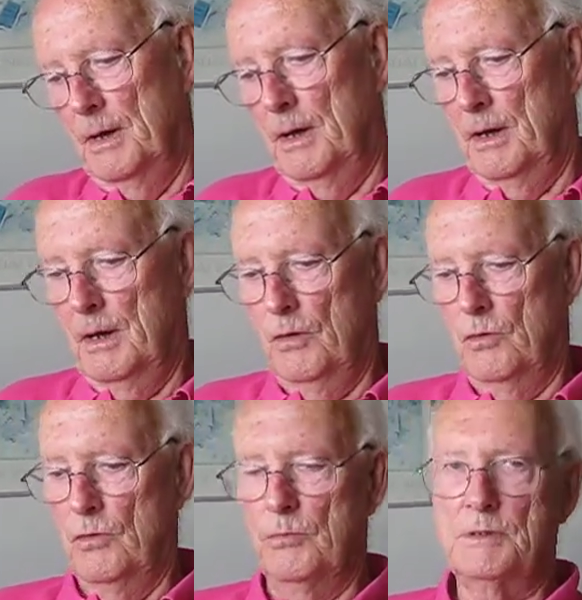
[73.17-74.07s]

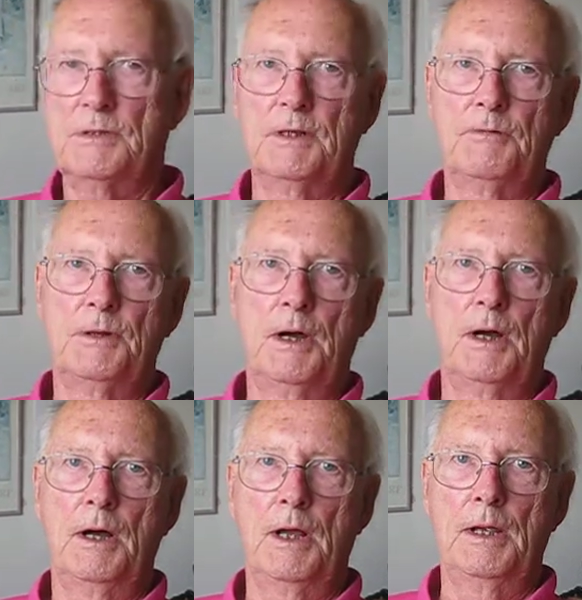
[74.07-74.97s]
who was given
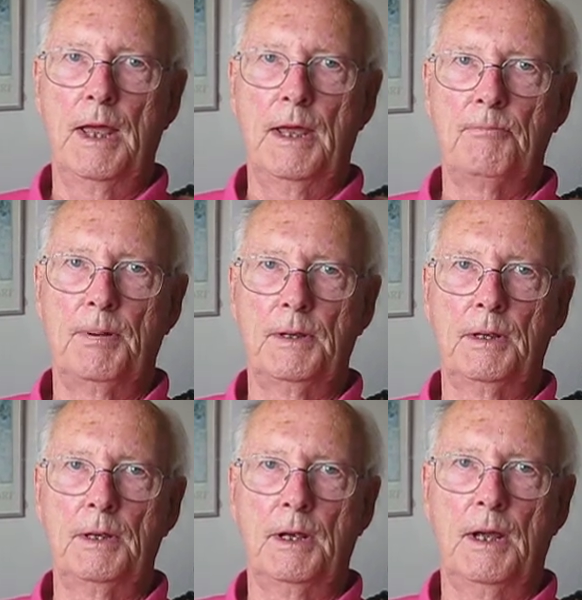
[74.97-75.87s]
a
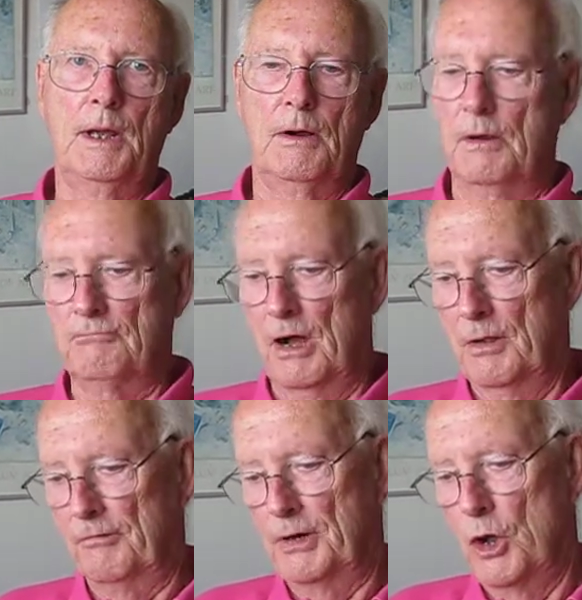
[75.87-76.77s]
MBE,
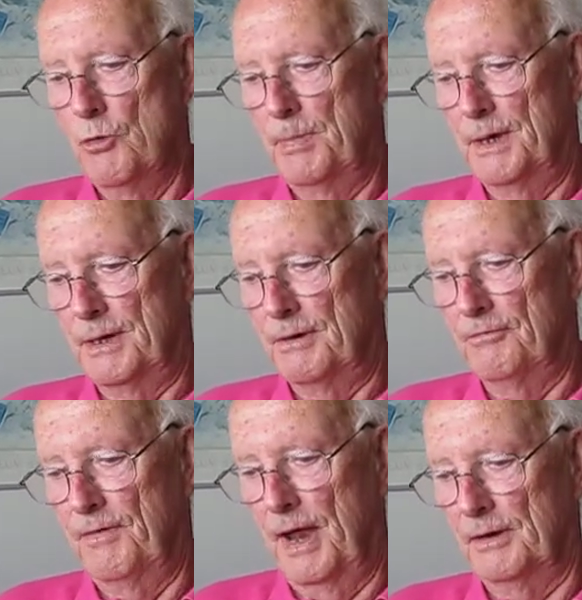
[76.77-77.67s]
rather an OBE in
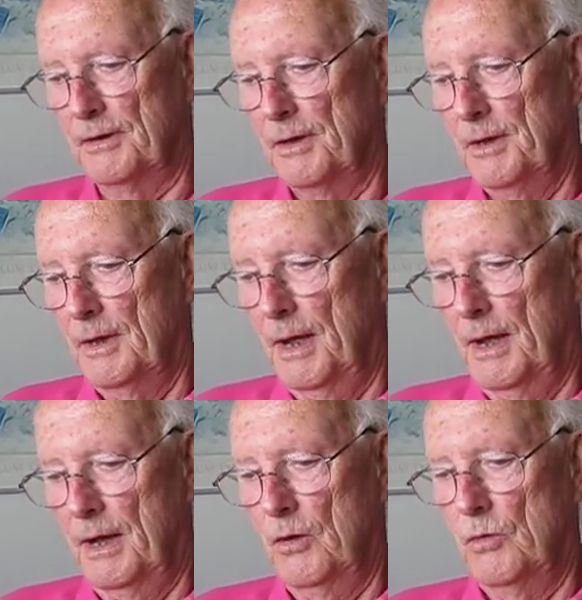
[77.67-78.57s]
fact,
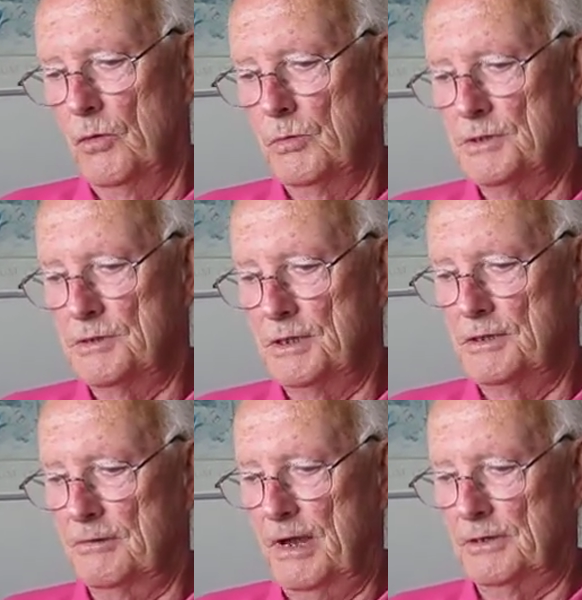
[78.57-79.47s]
who was the
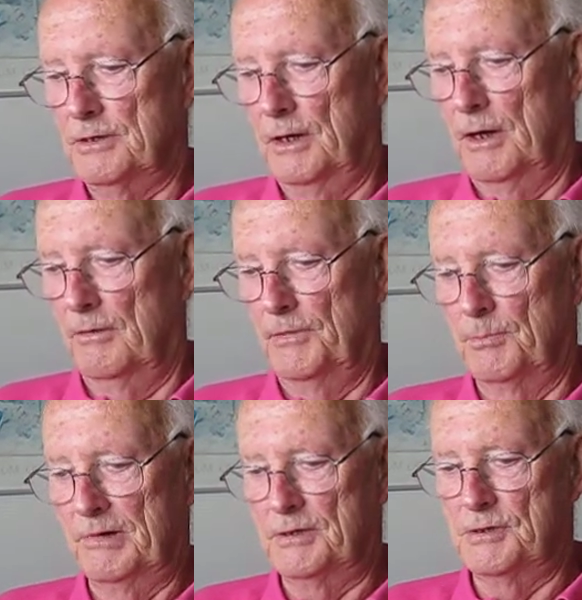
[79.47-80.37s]
director of the
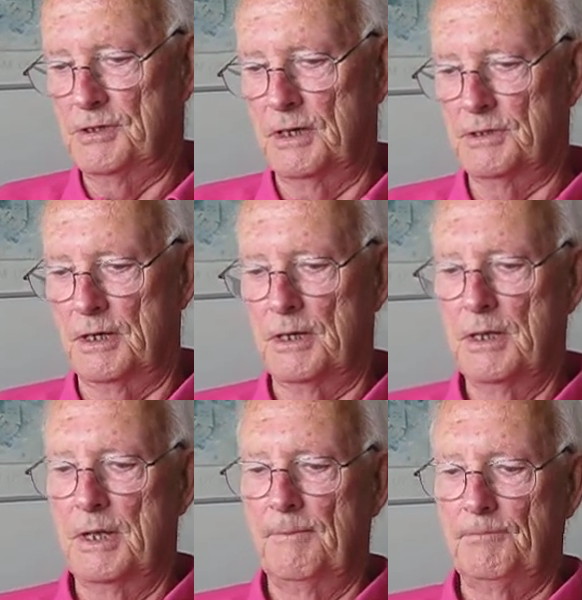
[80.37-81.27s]
British Centre.
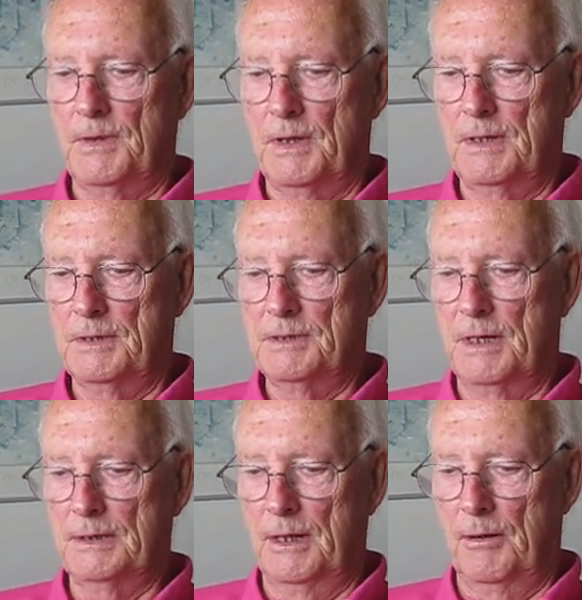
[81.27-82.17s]
Ian
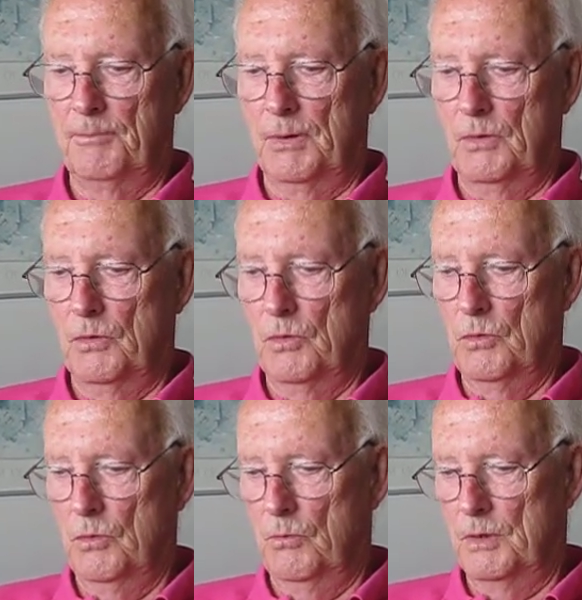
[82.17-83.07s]
Dunlop,
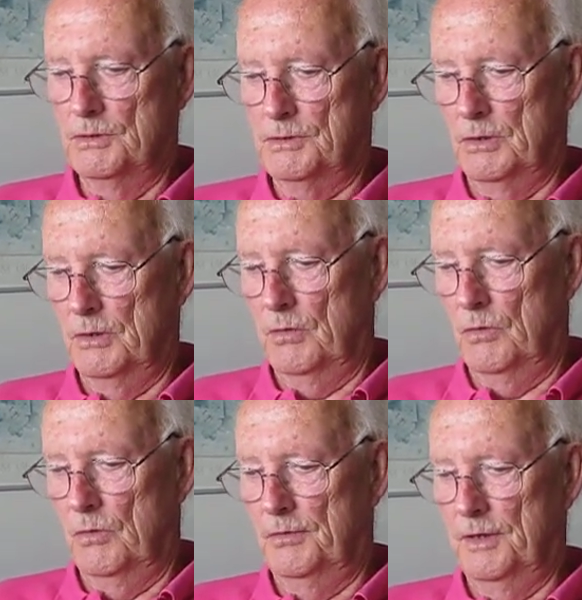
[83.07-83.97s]
who was
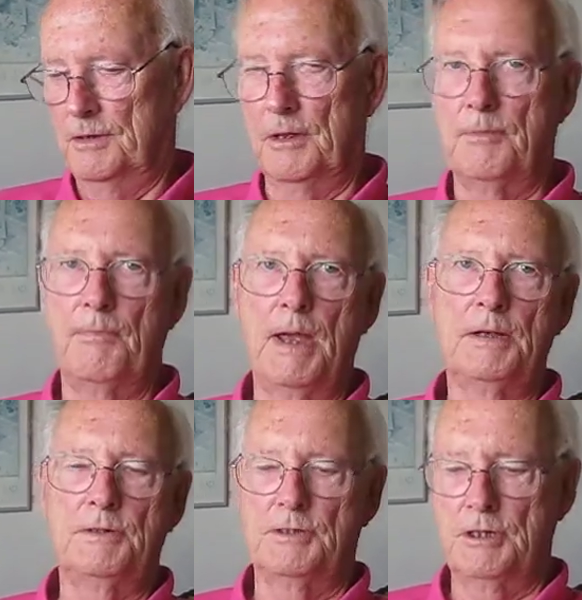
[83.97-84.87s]
the
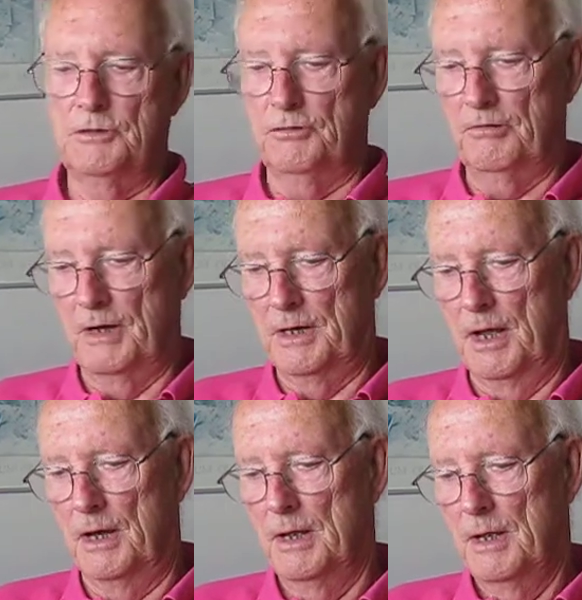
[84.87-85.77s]
main teacher
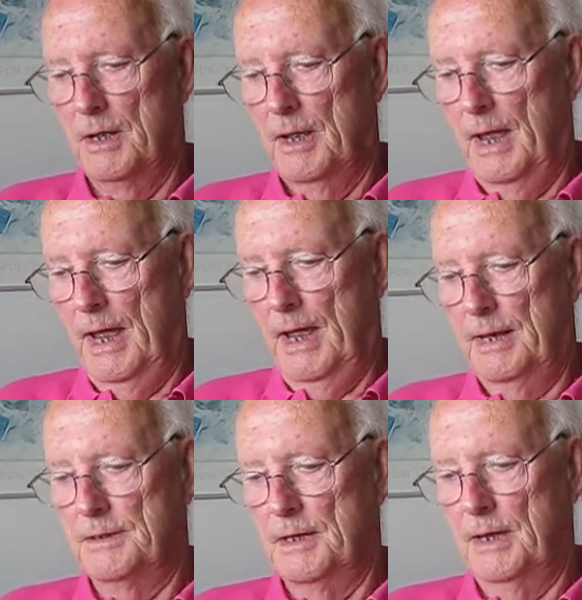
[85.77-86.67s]
trainer
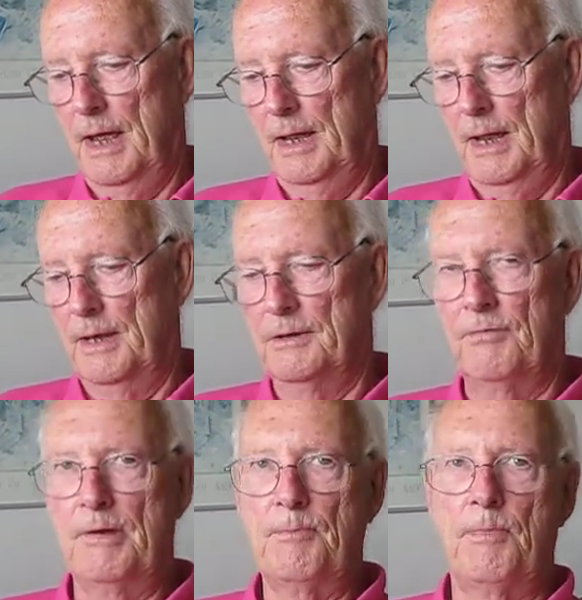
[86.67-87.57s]
and a
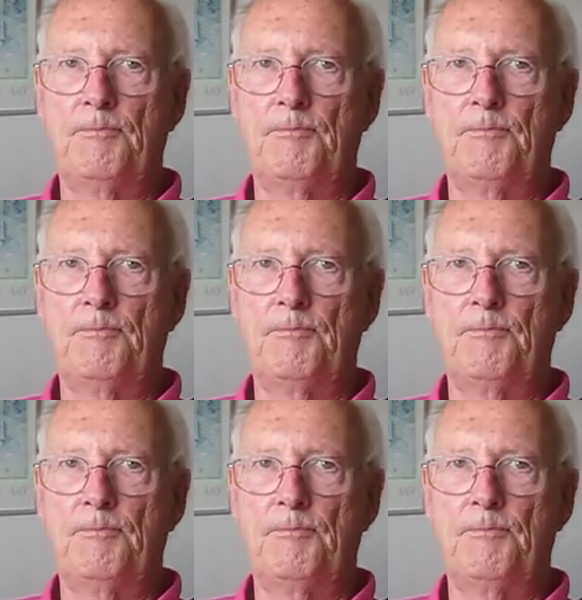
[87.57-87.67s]
very